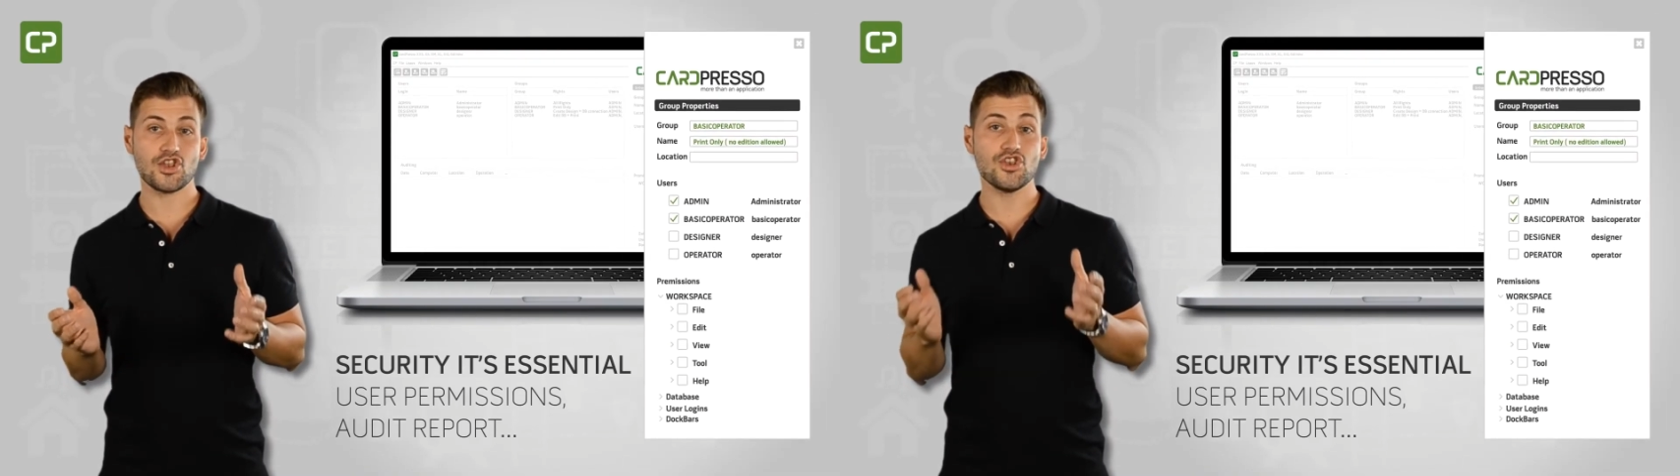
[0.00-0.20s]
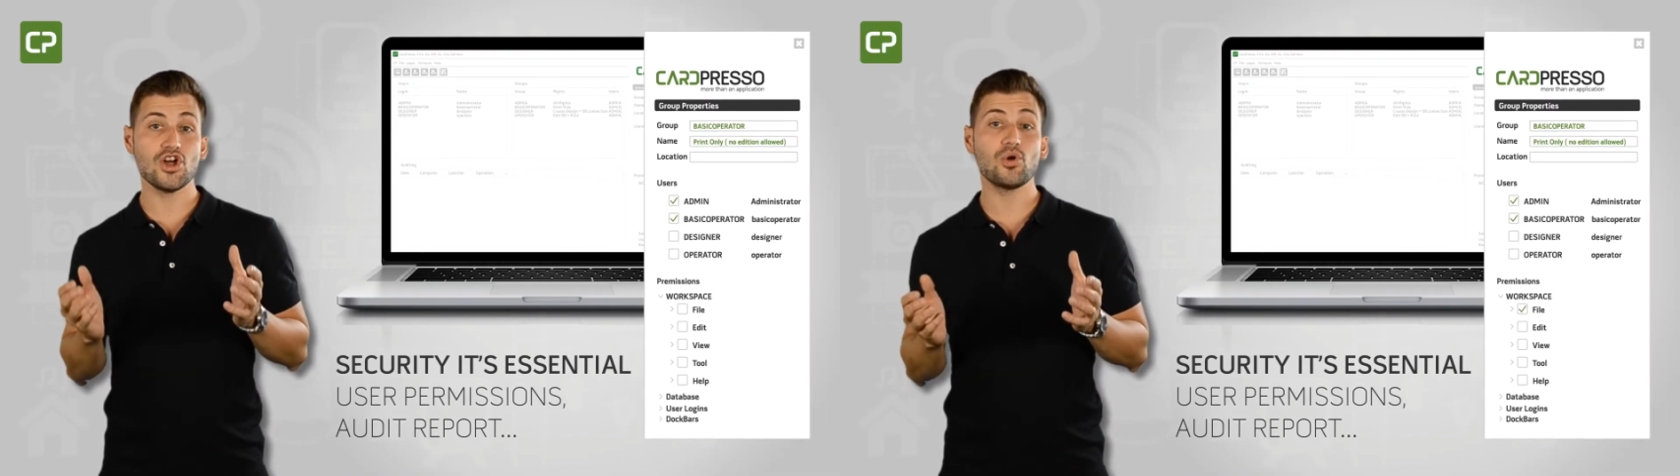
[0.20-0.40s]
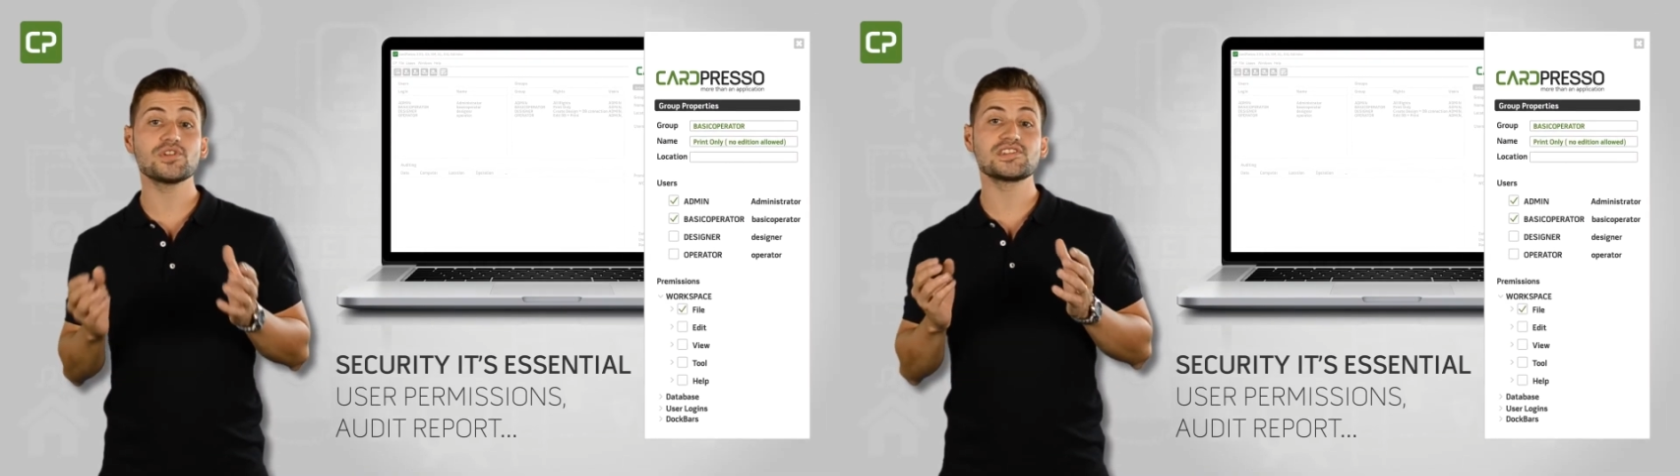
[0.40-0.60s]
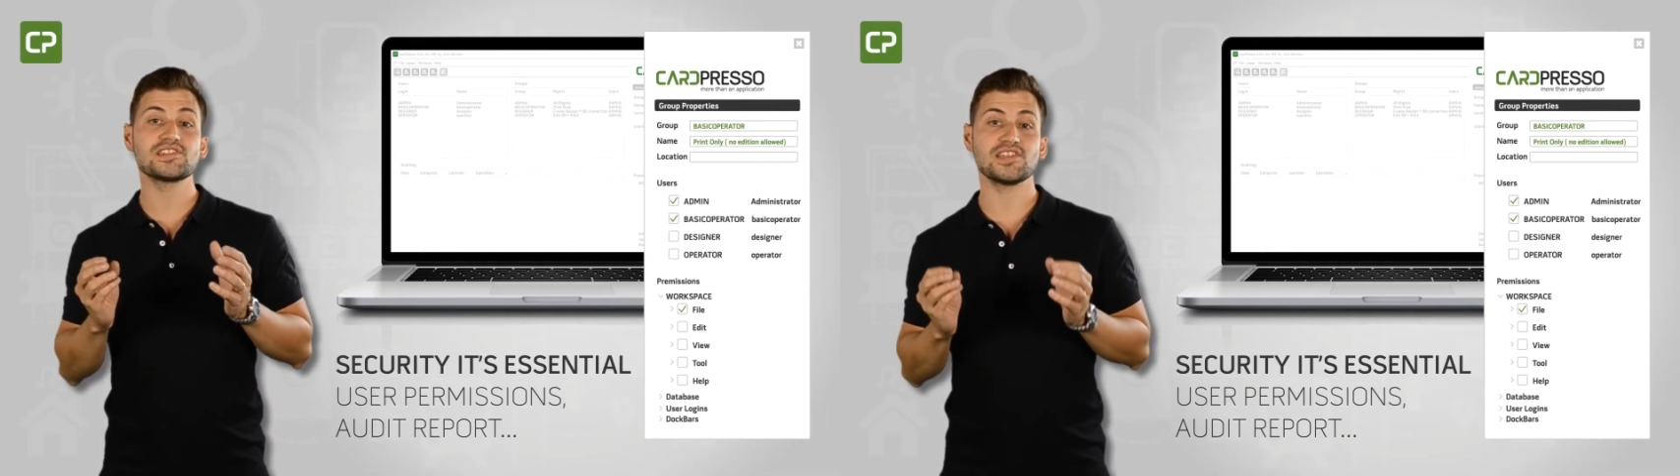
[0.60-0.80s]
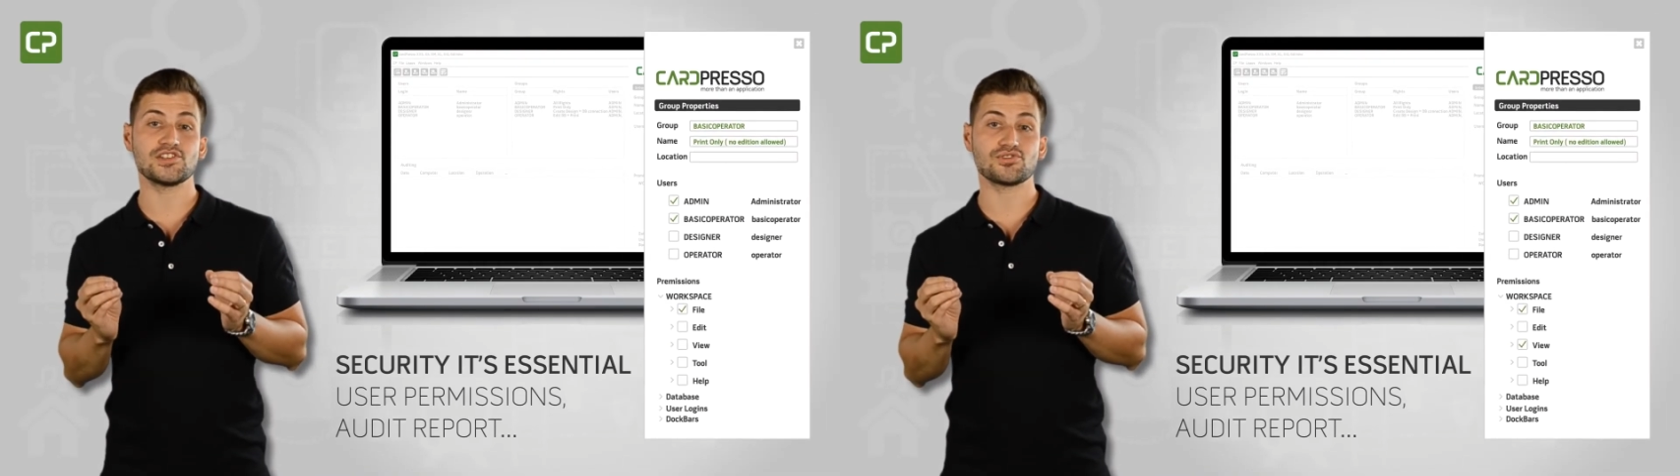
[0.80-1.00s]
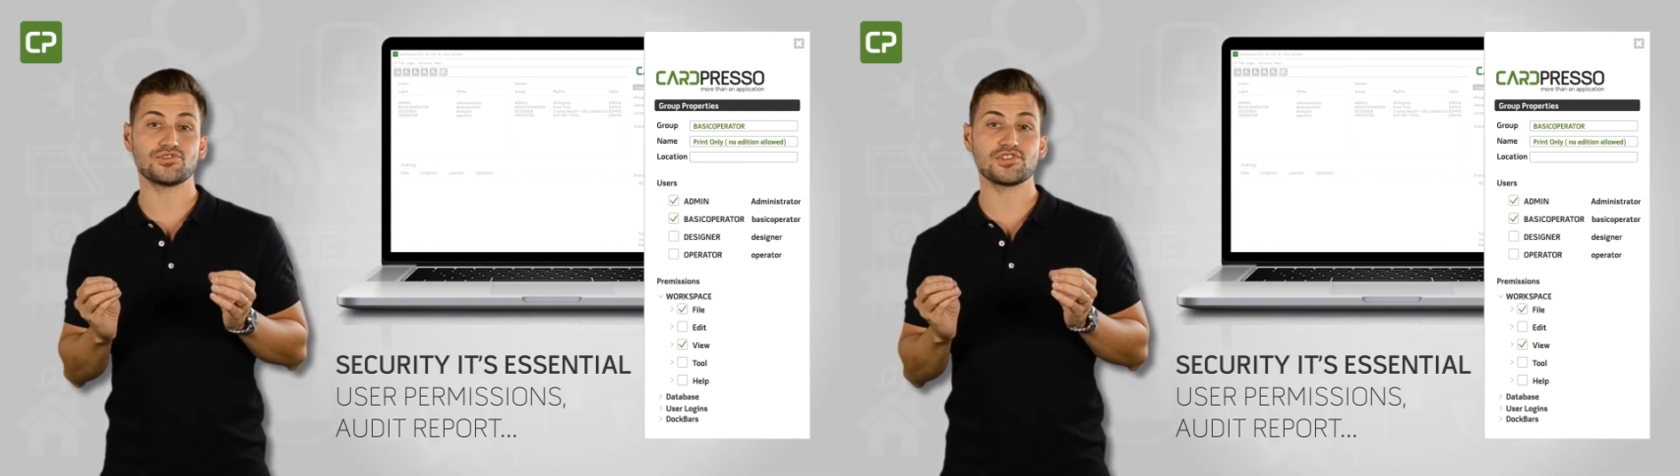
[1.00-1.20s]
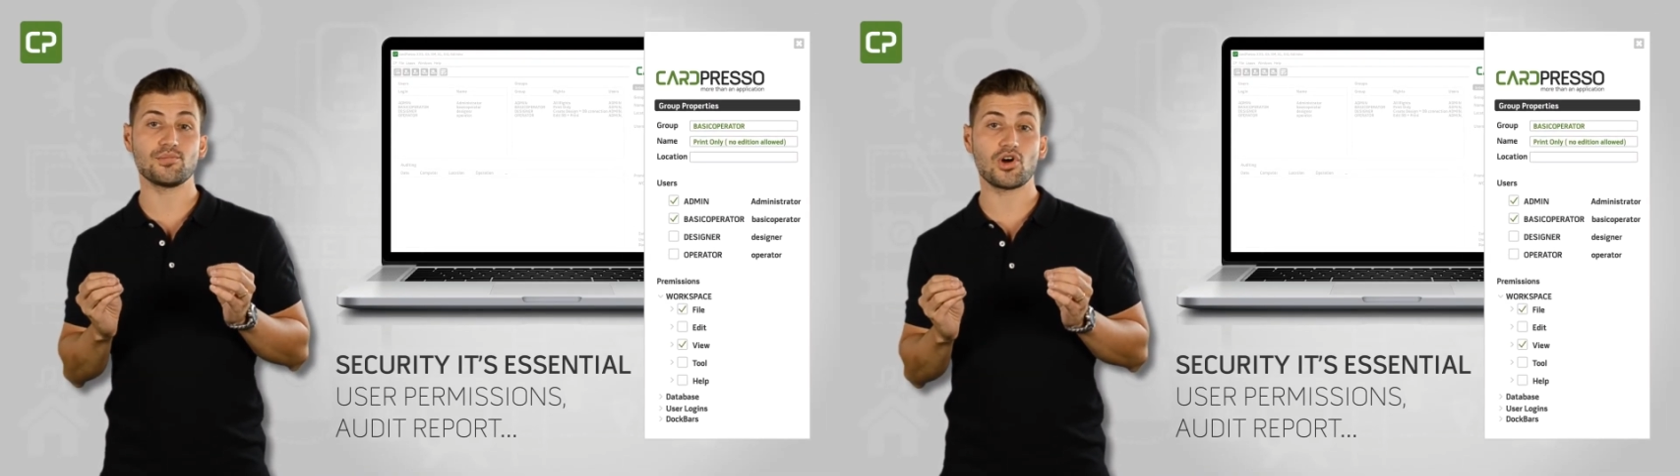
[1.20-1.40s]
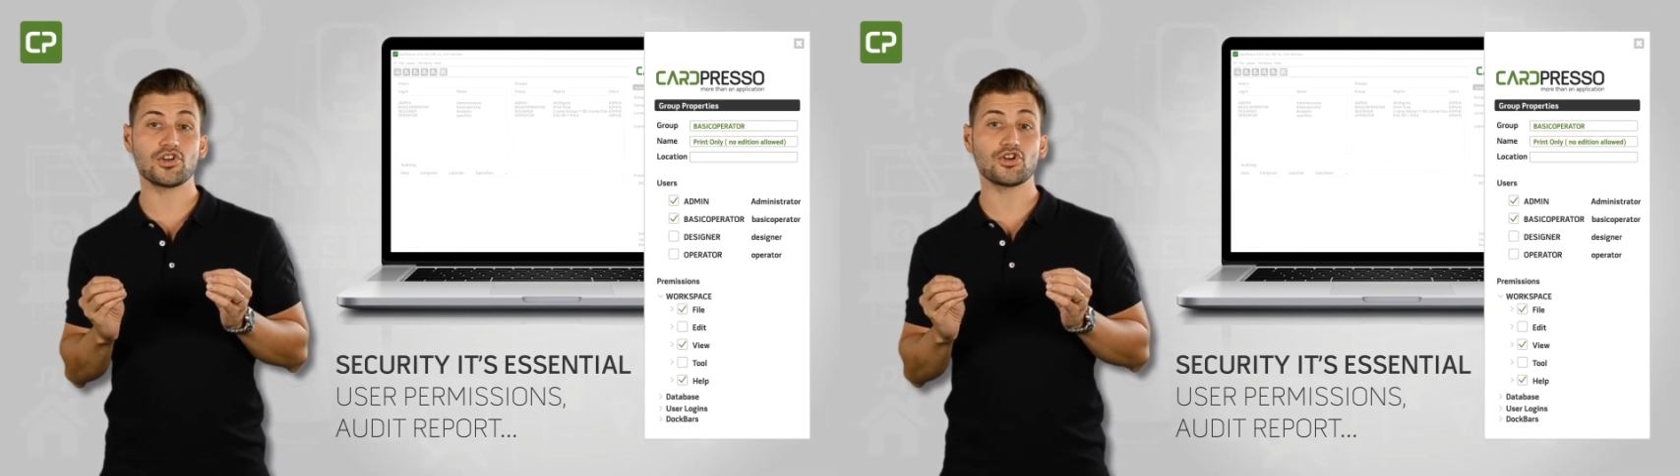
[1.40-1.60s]
know it's essential to
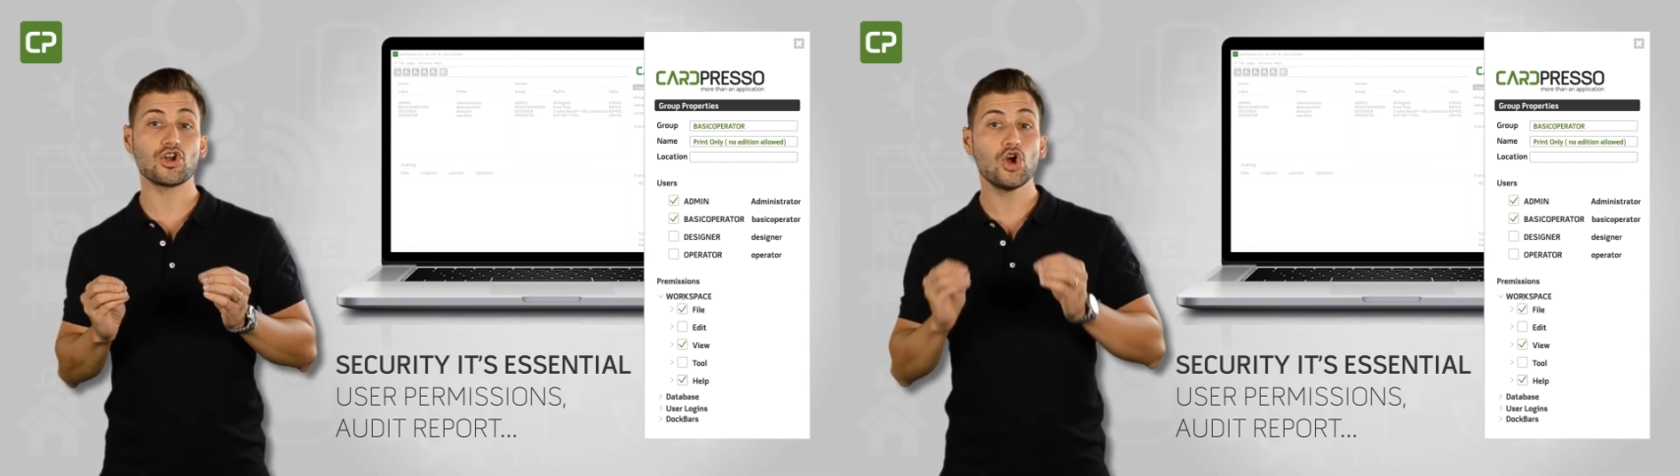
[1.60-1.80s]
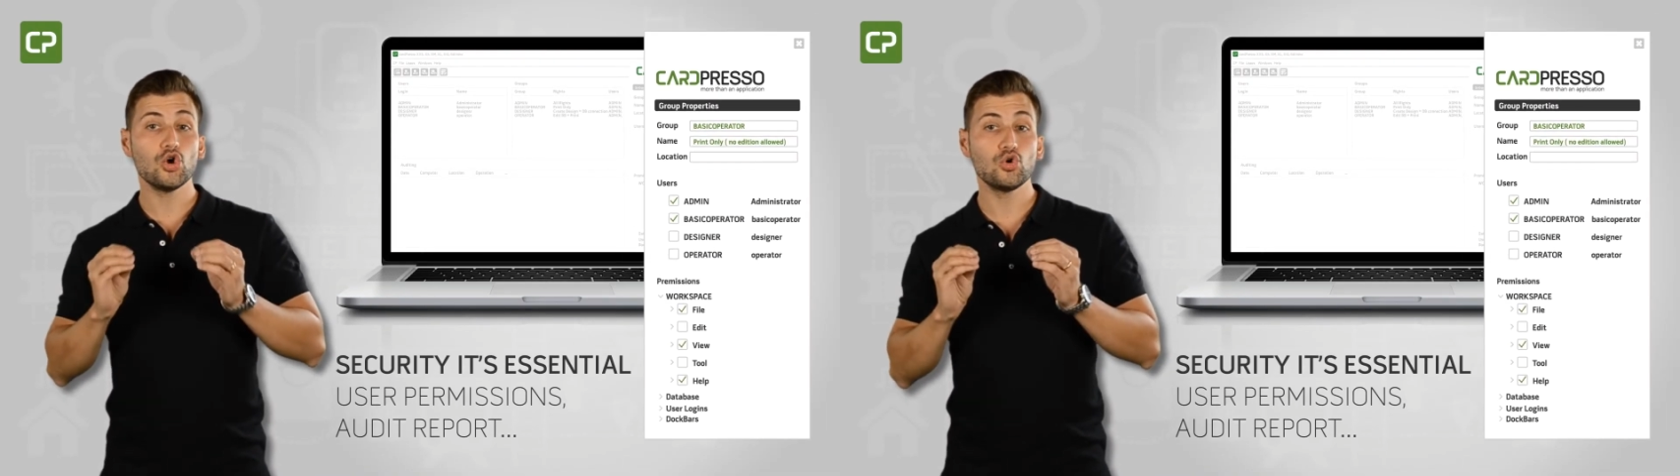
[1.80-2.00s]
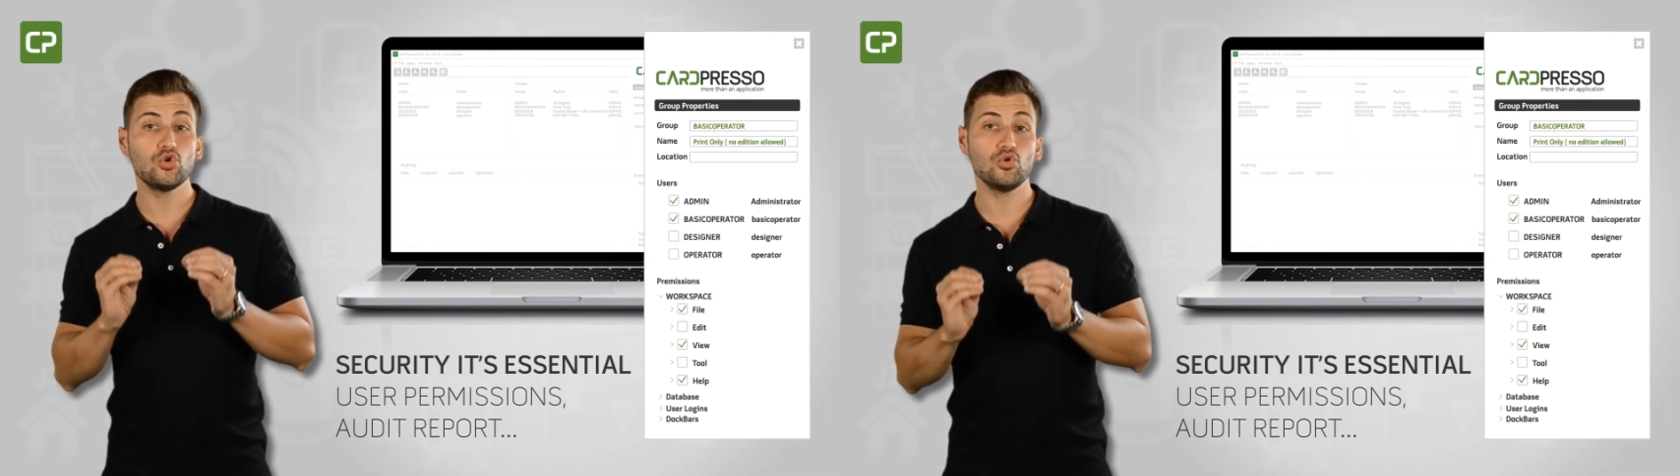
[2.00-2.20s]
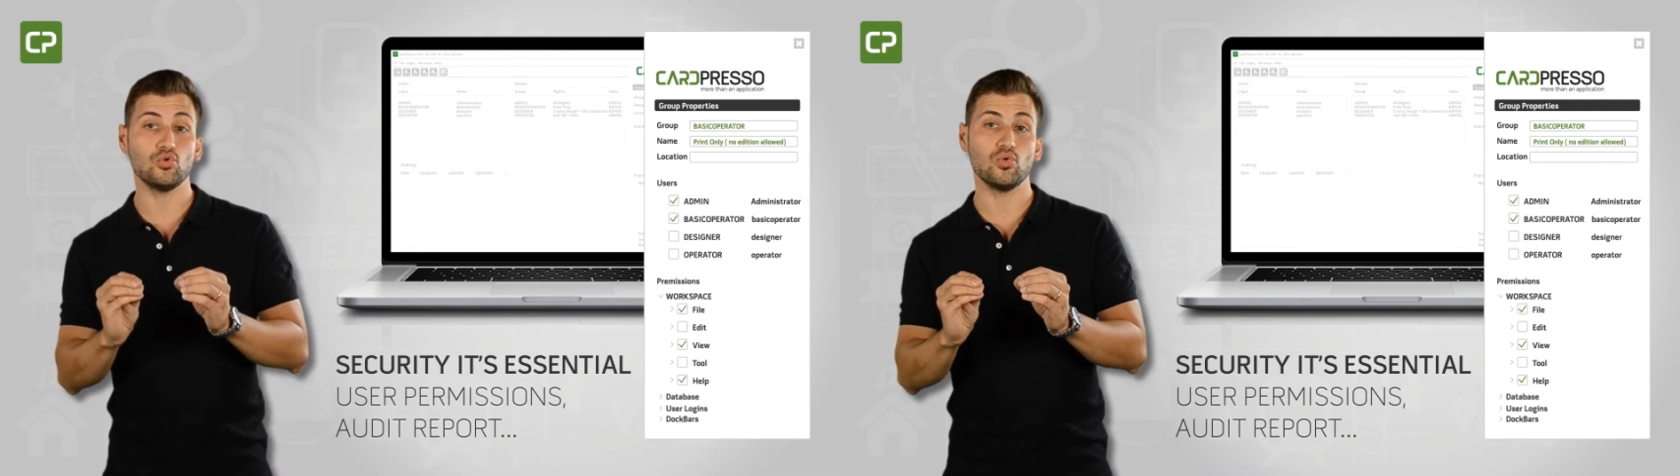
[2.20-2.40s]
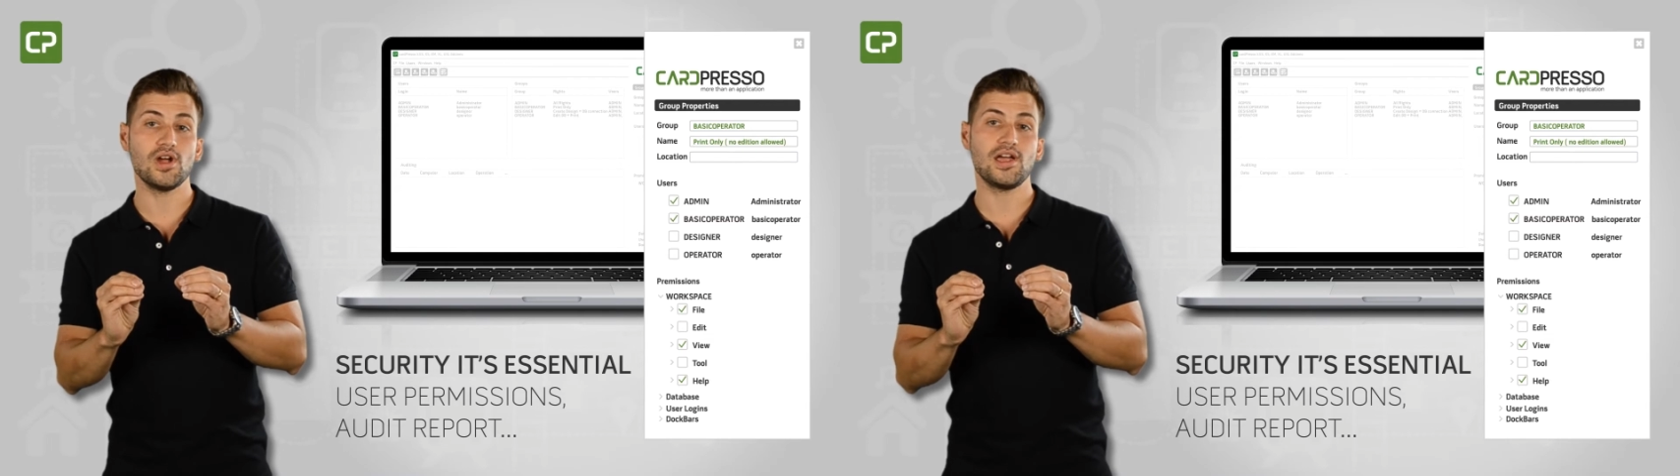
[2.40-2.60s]
monitor who